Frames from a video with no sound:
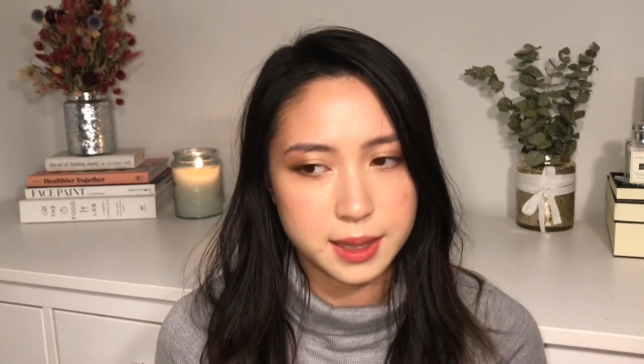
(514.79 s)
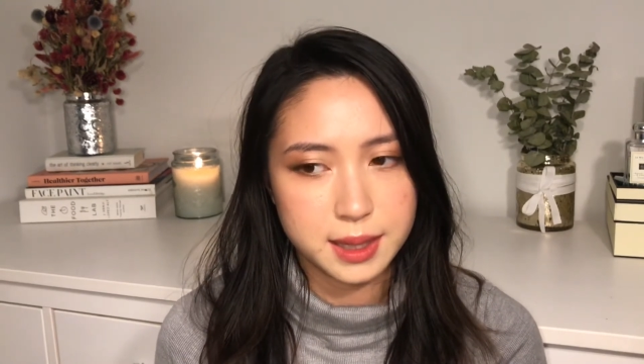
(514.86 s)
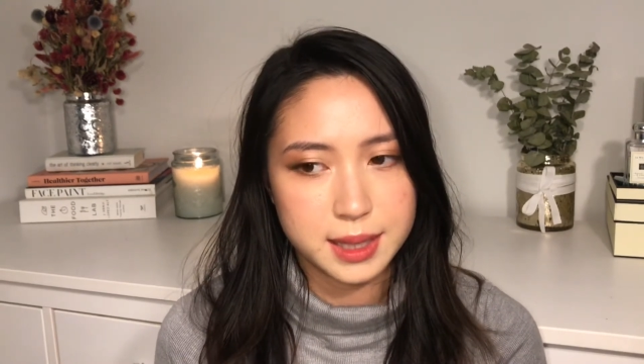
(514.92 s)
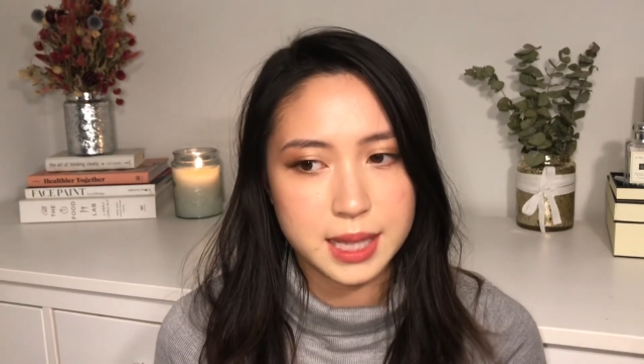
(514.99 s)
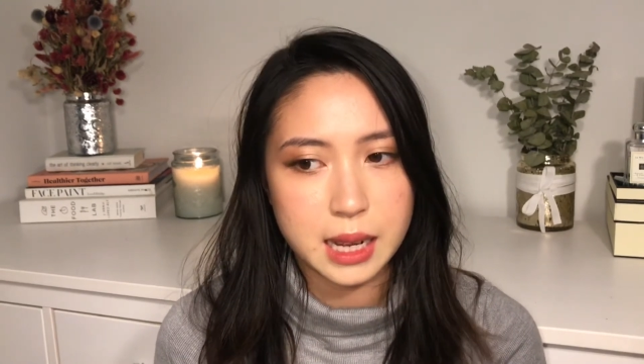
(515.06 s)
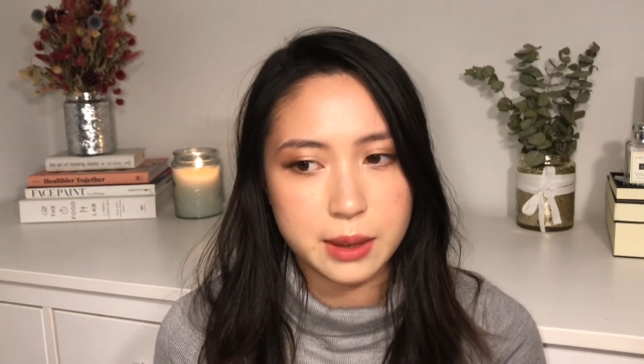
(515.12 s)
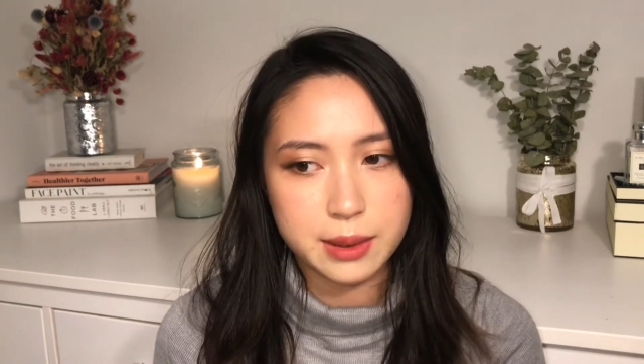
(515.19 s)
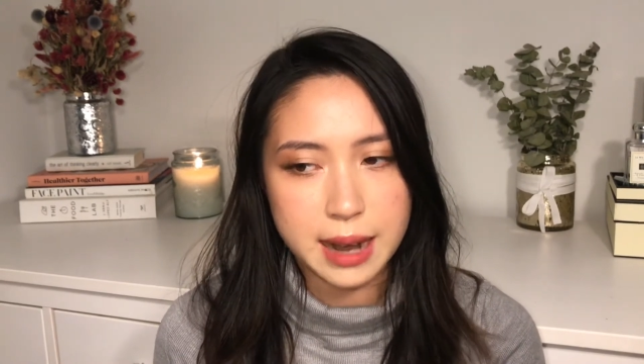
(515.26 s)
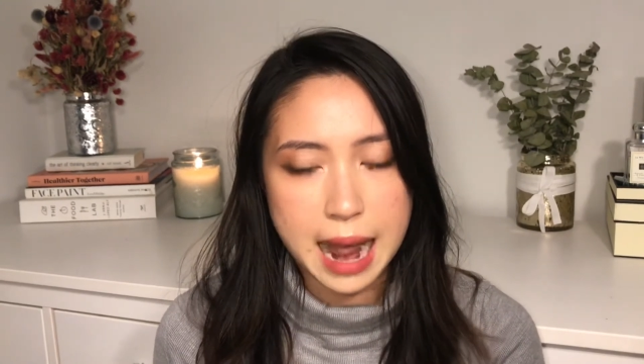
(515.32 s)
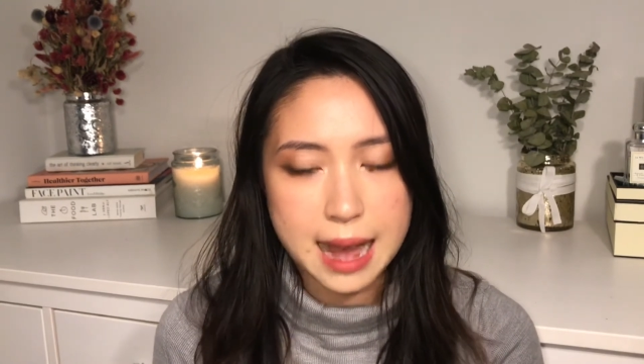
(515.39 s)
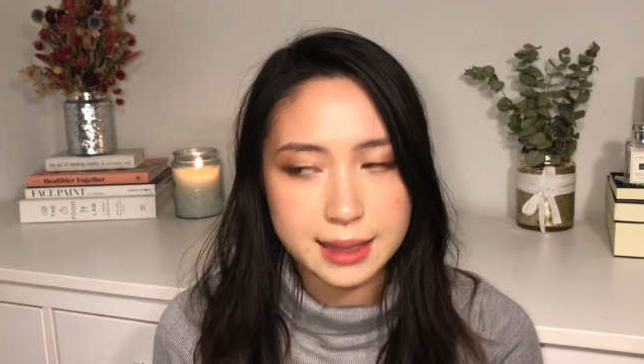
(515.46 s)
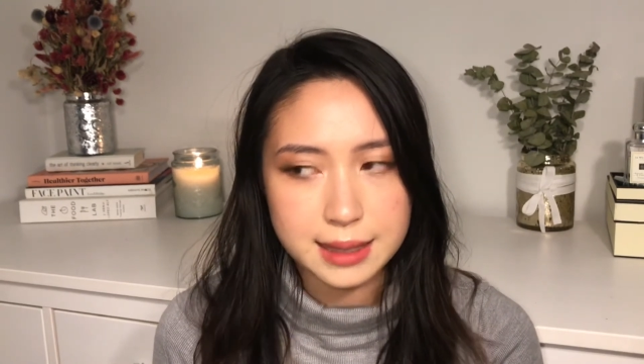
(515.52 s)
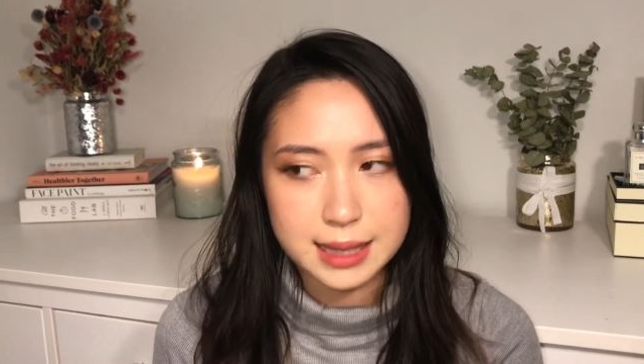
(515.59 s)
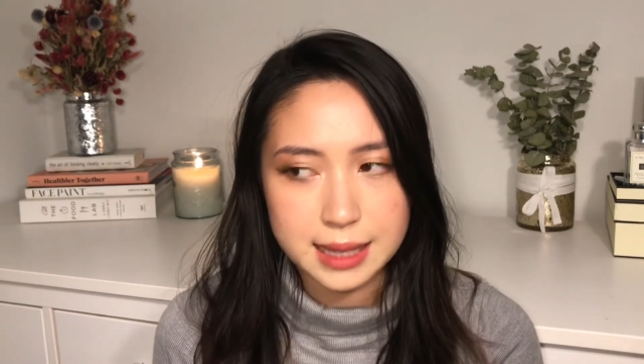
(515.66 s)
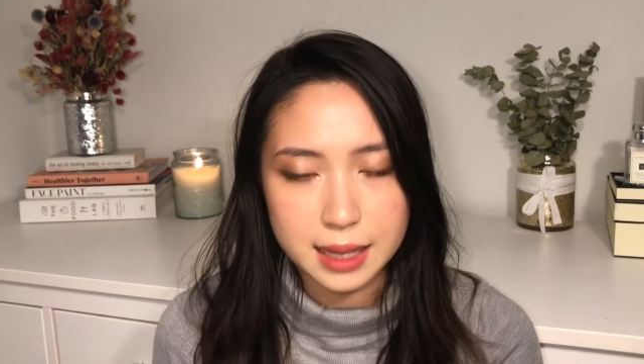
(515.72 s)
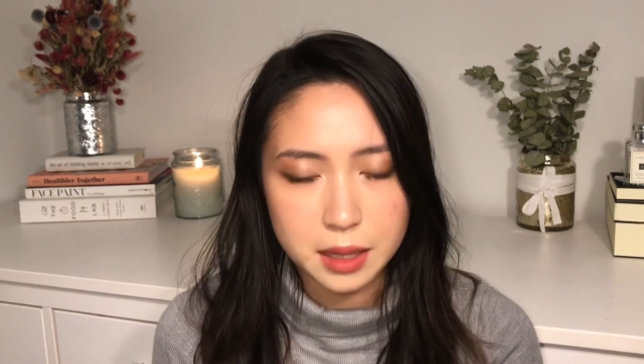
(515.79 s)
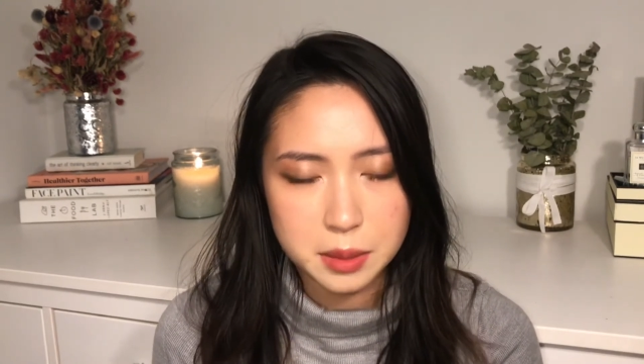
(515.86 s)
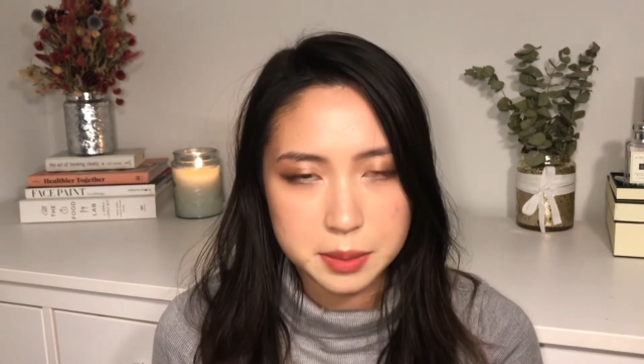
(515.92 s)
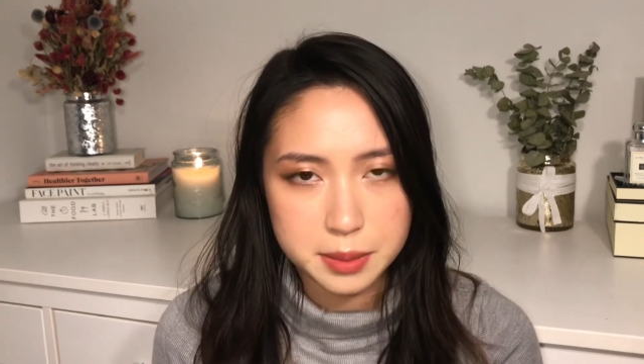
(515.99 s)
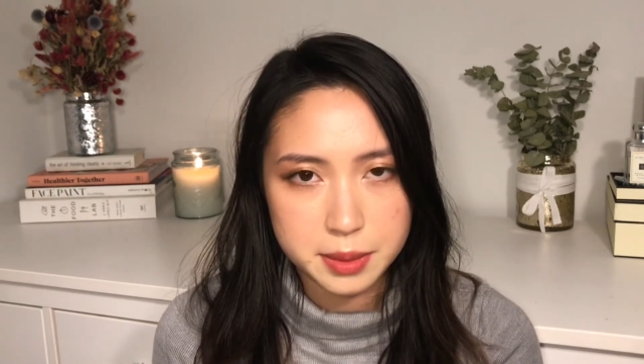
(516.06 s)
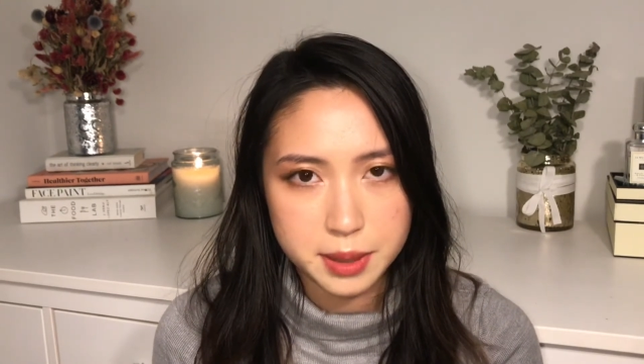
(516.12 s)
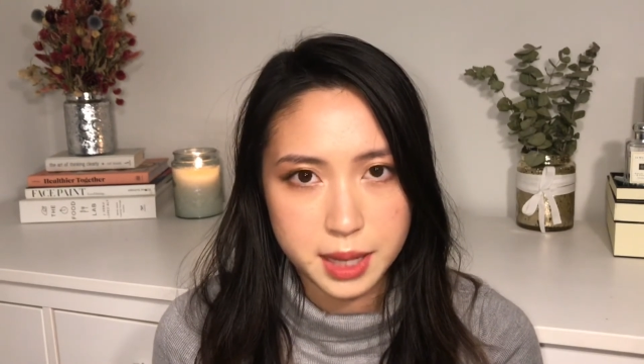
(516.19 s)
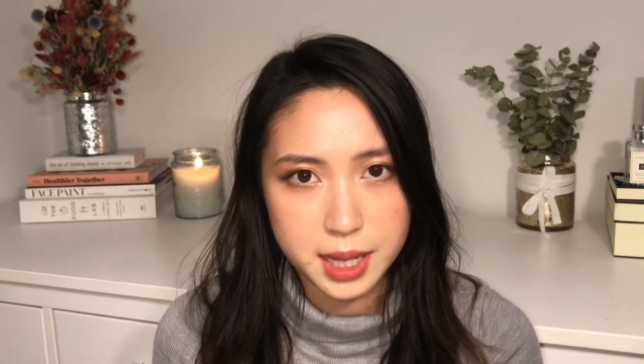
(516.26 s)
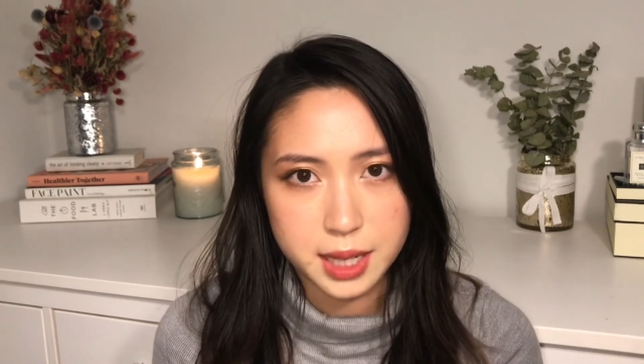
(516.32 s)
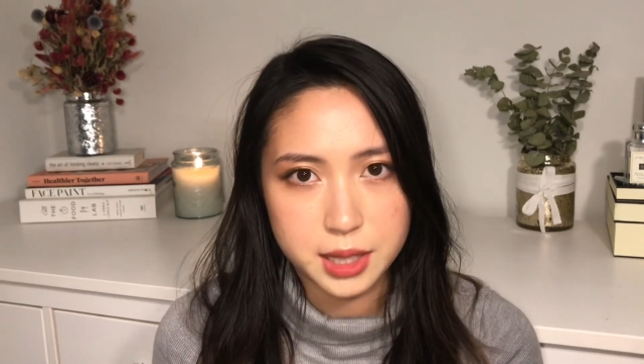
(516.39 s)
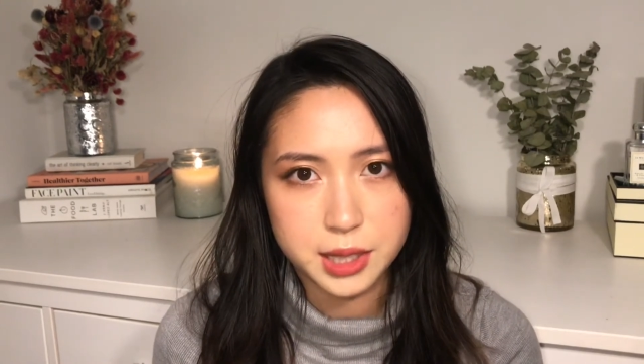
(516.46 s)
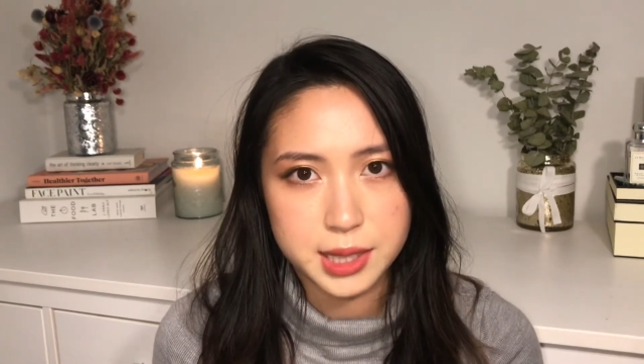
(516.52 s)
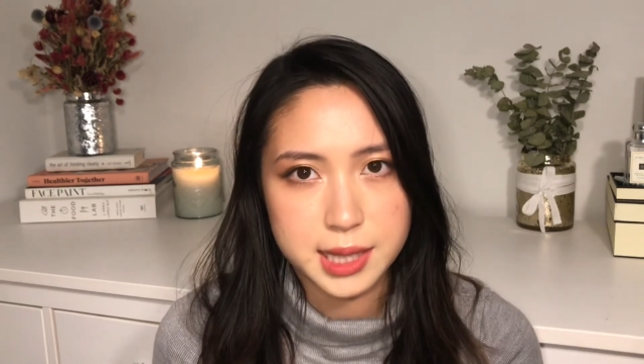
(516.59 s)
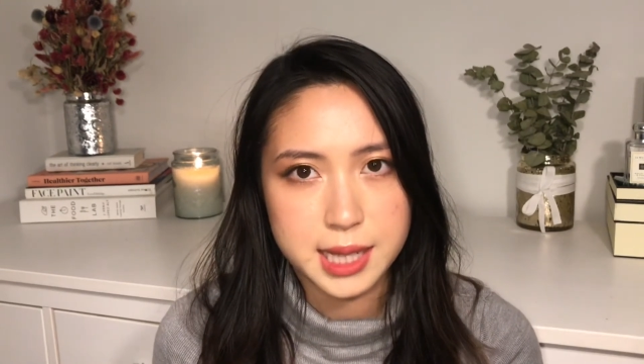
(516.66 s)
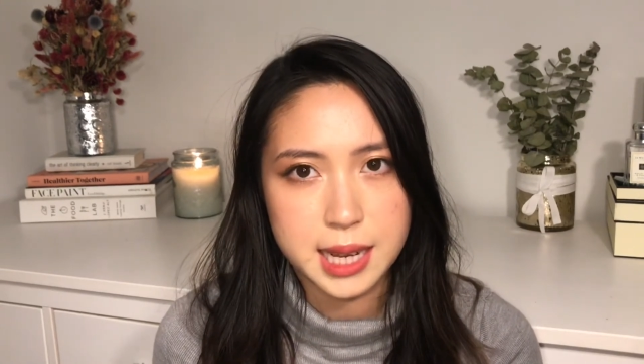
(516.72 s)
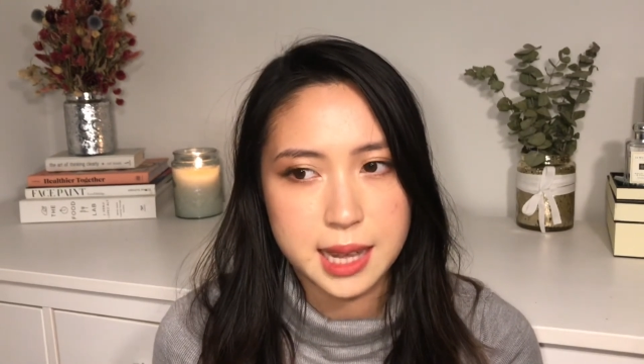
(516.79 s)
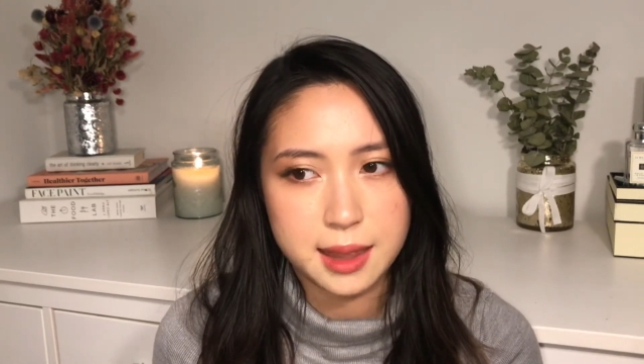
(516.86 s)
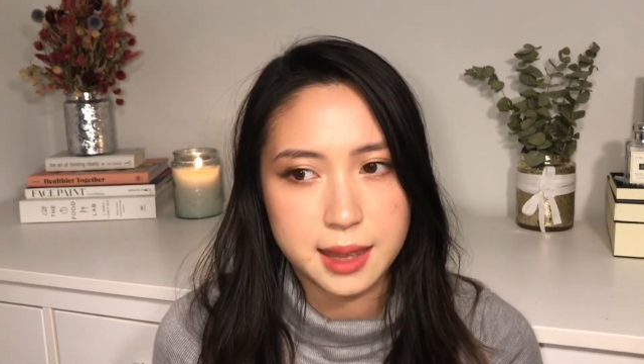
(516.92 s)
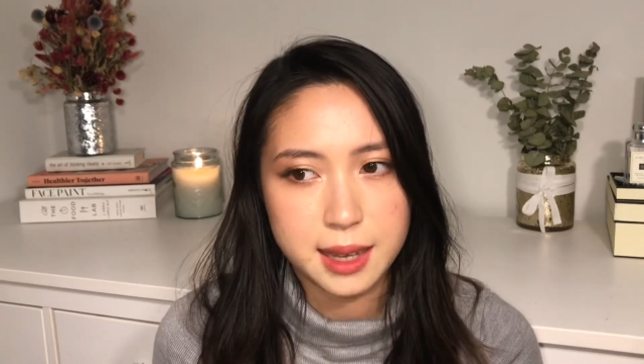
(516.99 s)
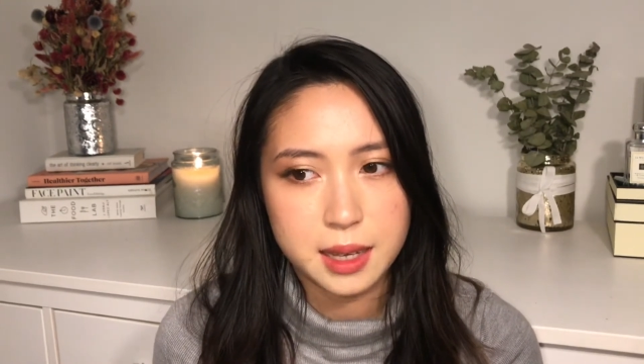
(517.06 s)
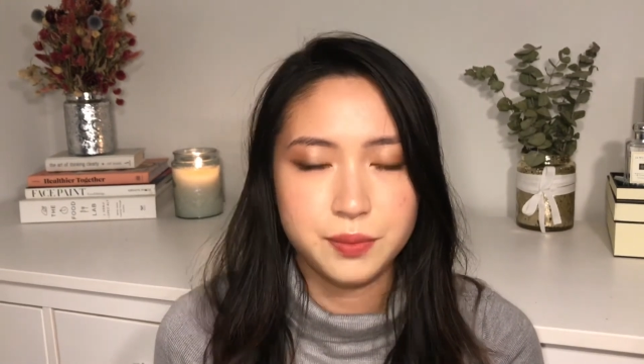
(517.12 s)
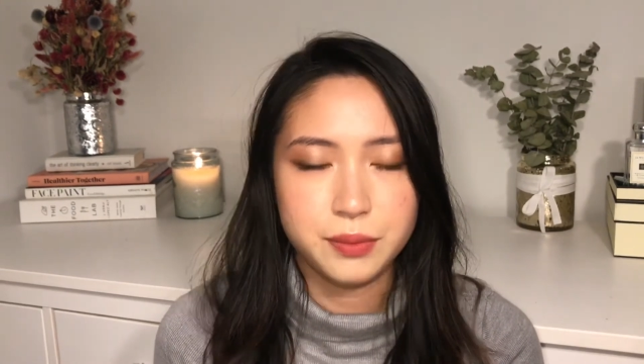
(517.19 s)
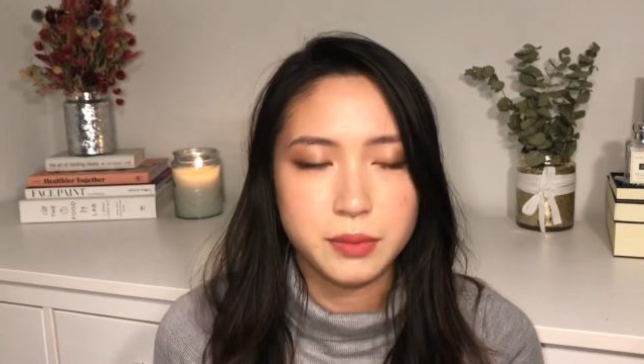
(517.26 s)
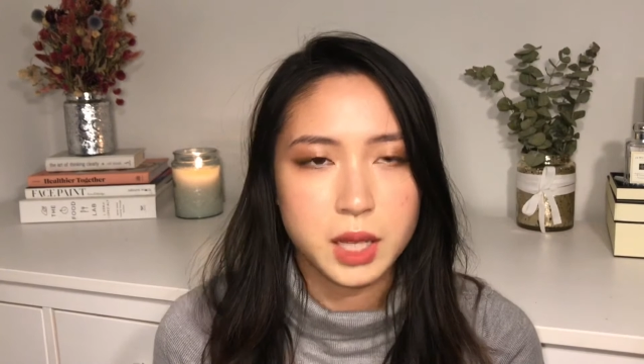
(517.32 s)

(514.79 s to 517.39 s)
Now it adds up, I understand that,